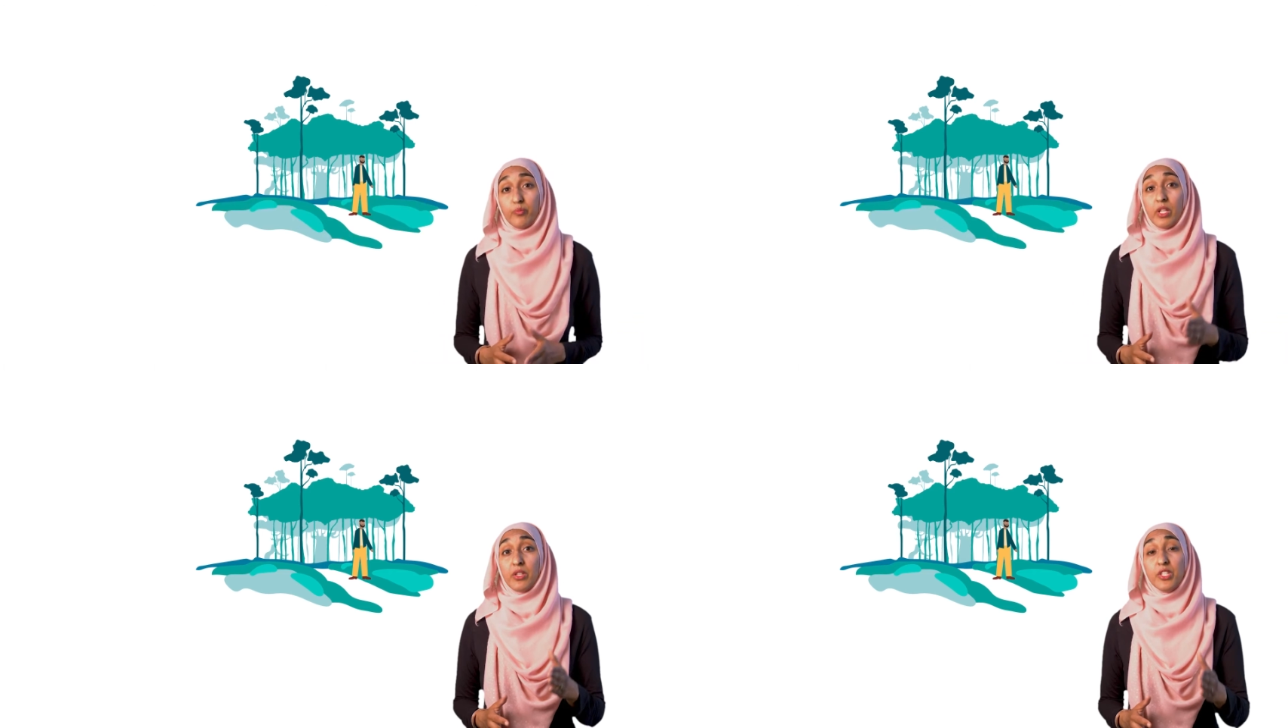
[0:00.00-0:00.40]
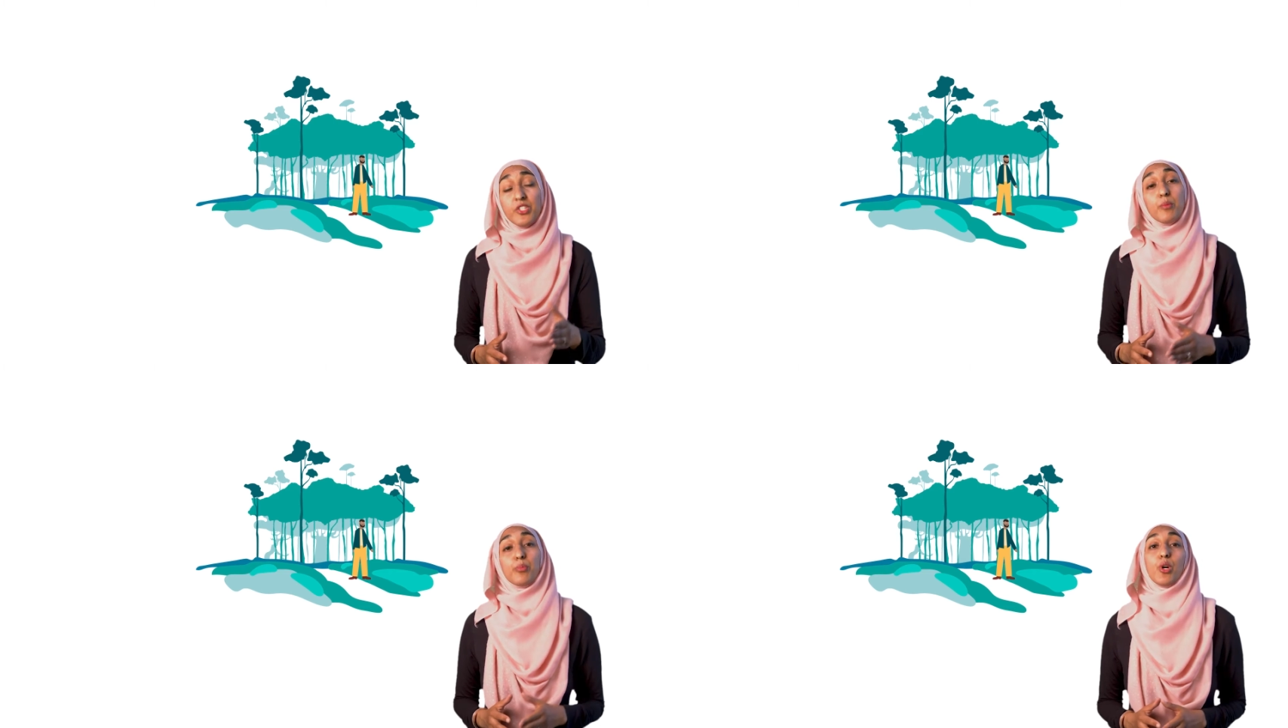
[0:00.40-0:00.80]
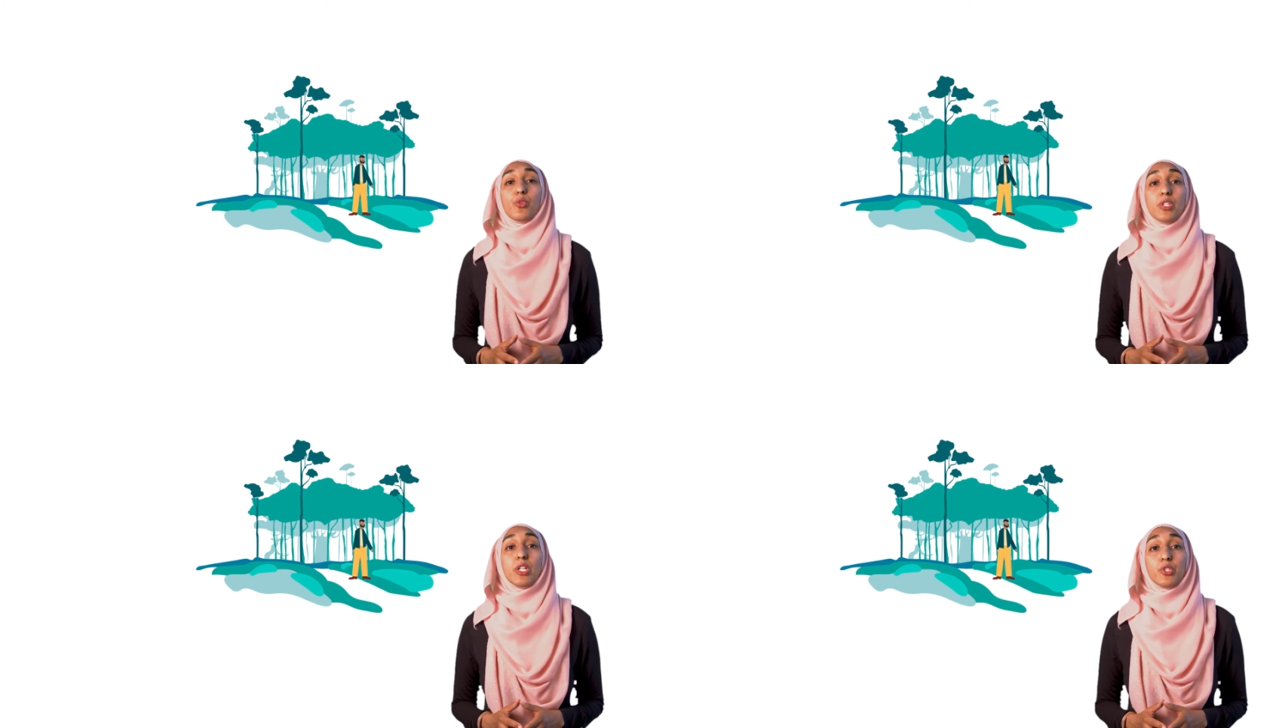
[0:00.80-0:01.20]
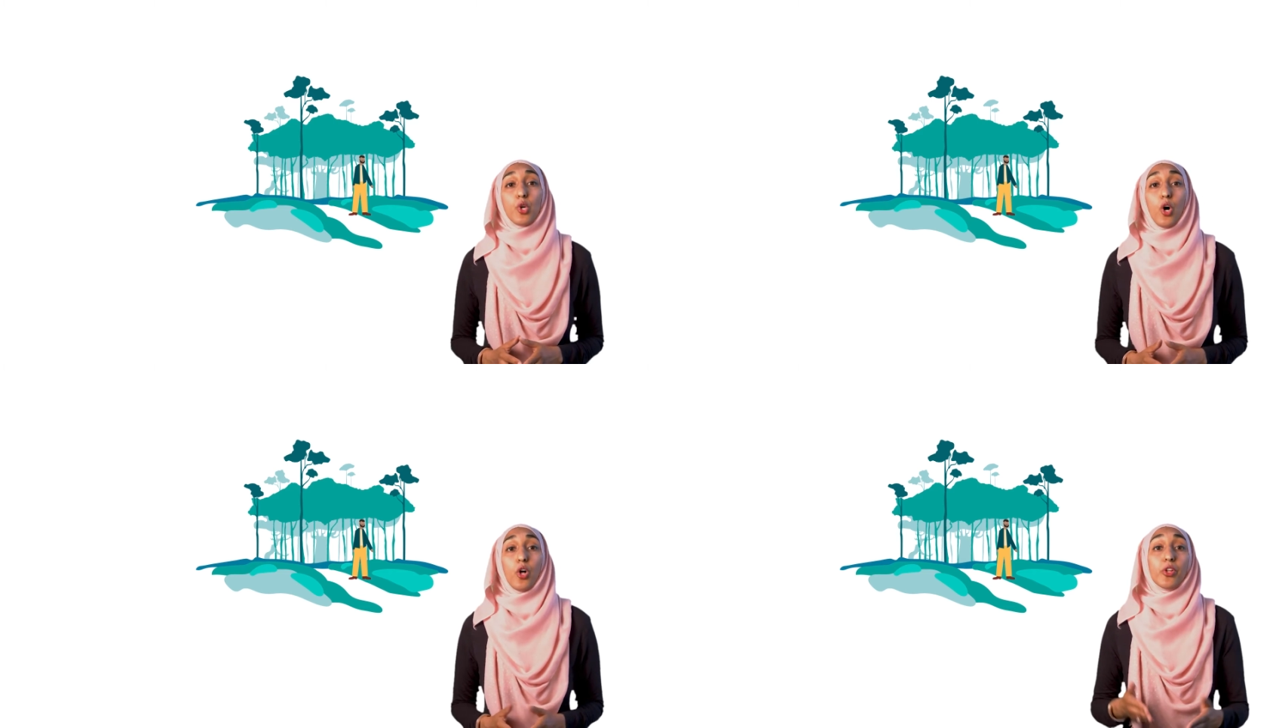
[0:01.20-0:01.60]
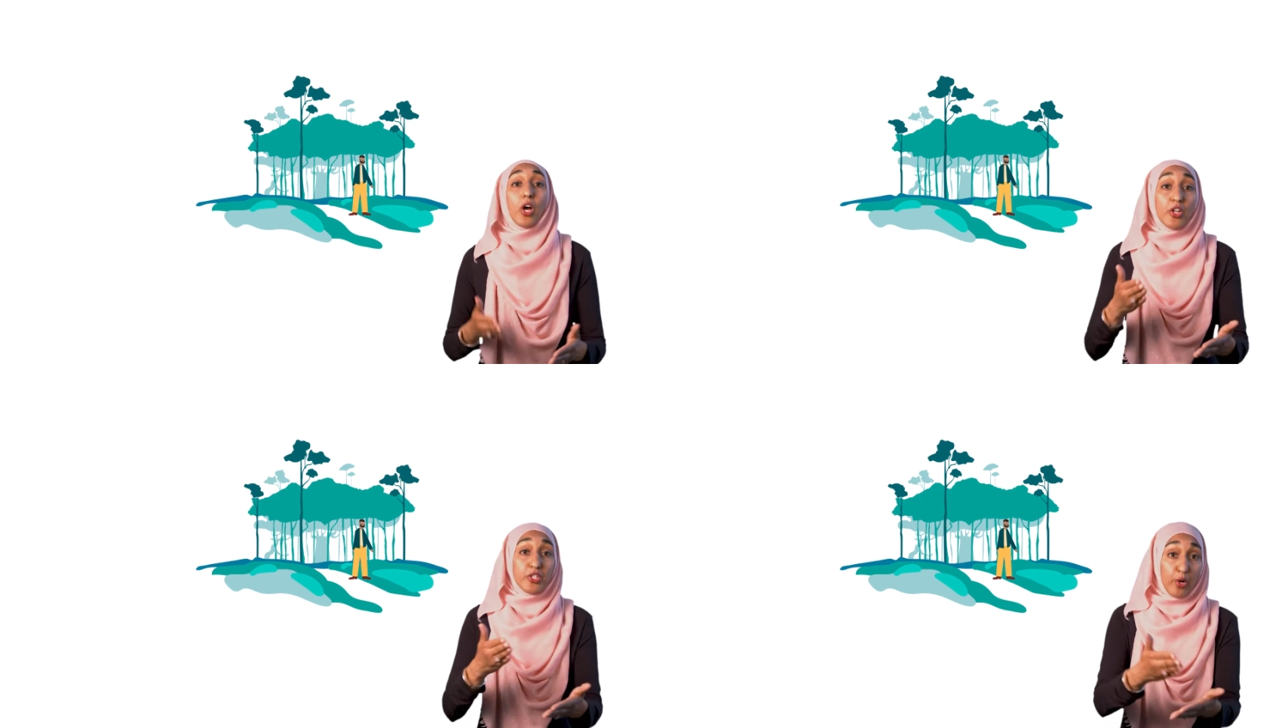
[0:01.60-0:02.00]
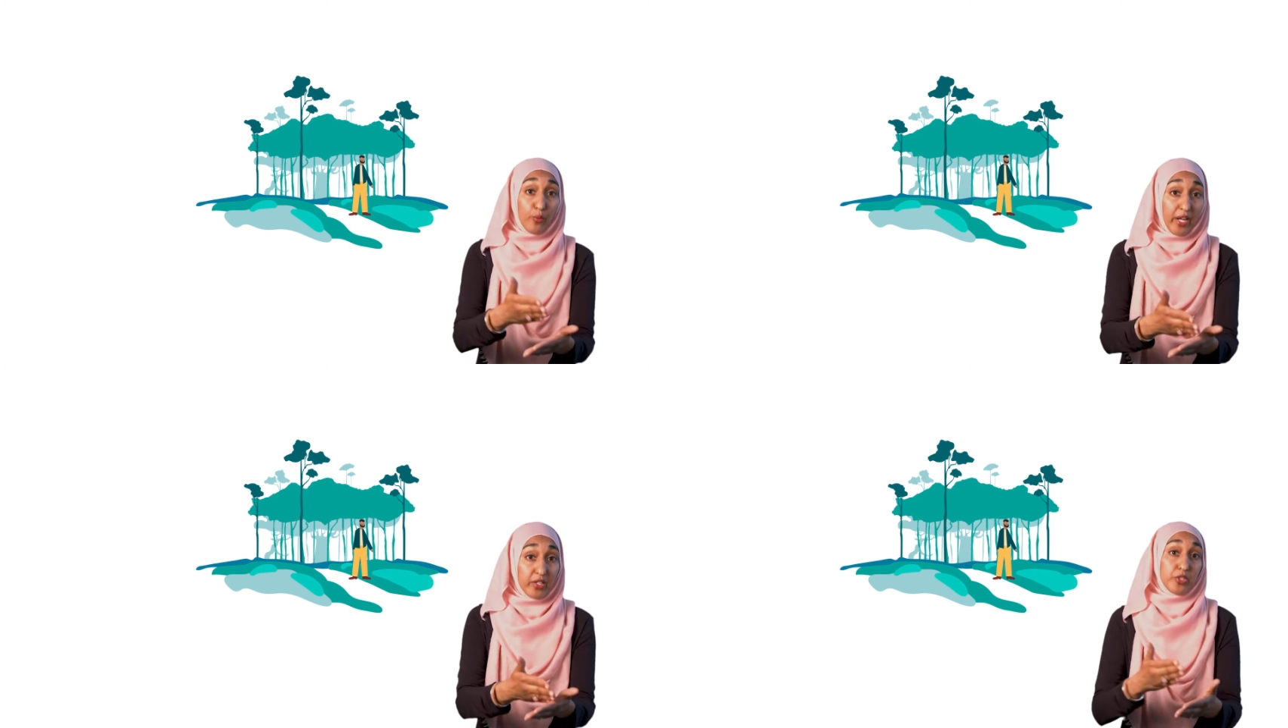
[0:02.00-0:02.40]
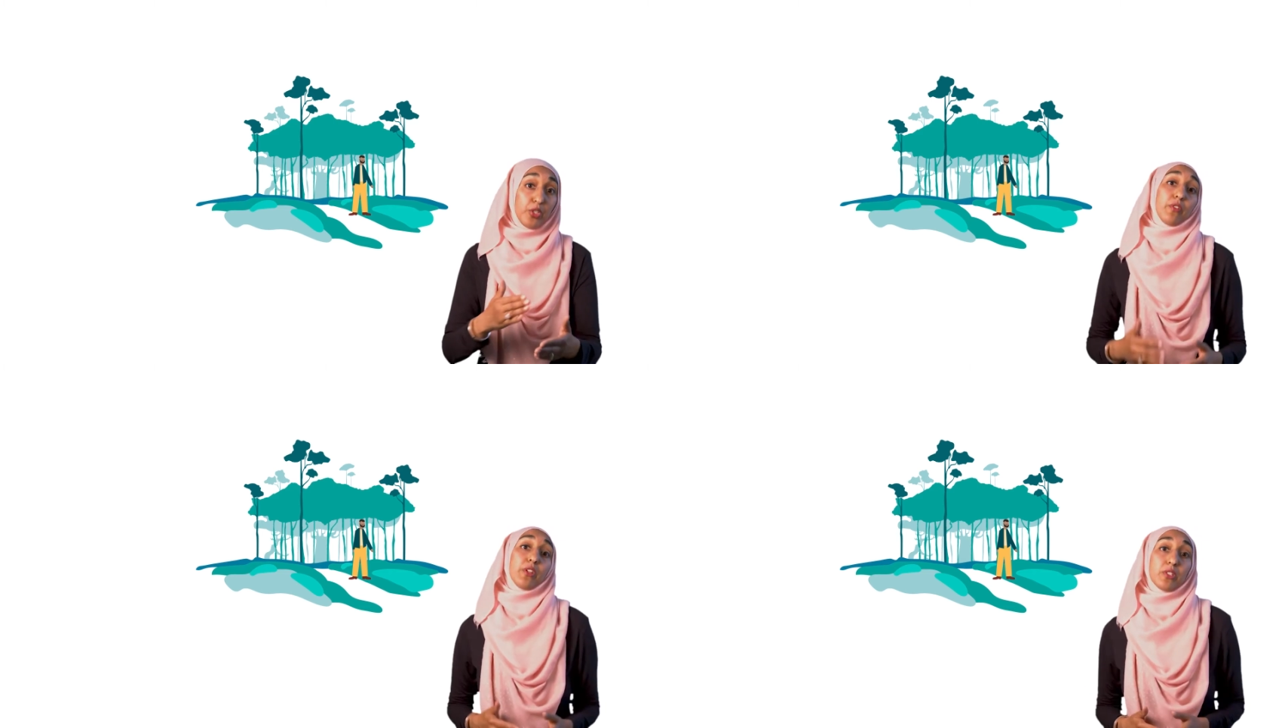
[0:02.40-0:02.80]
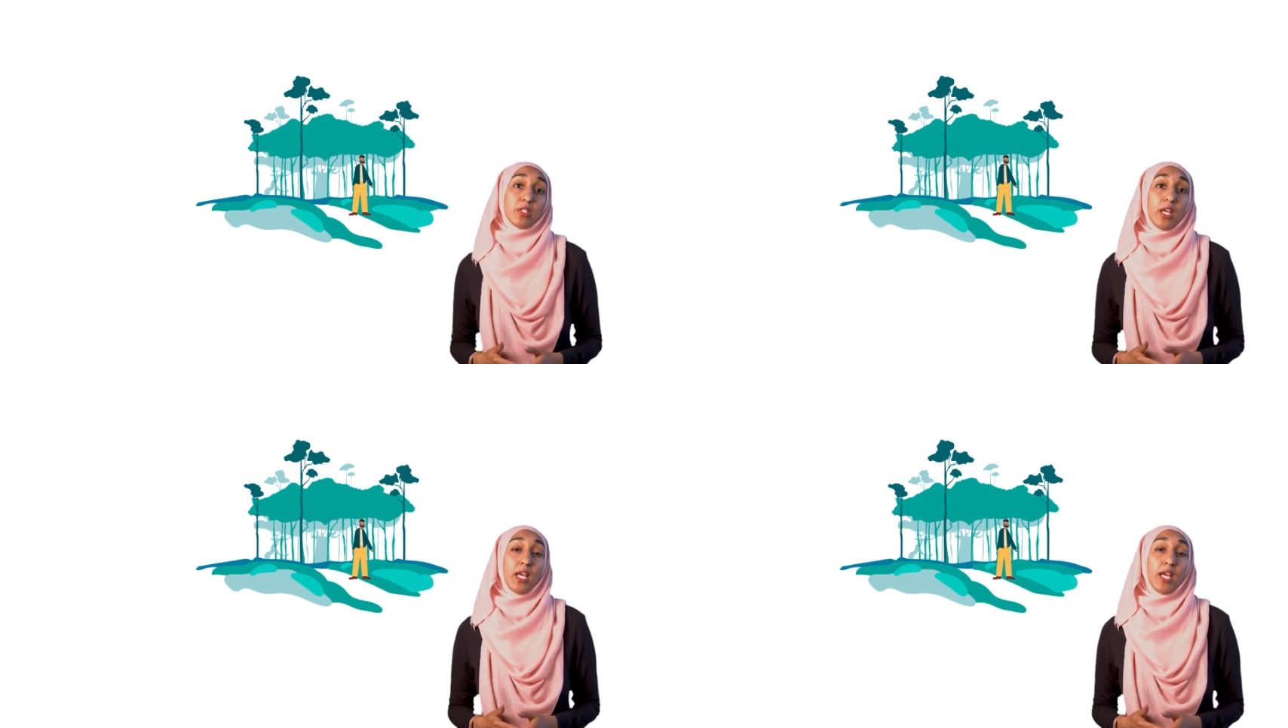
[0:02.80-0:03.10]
This approach is called a direct service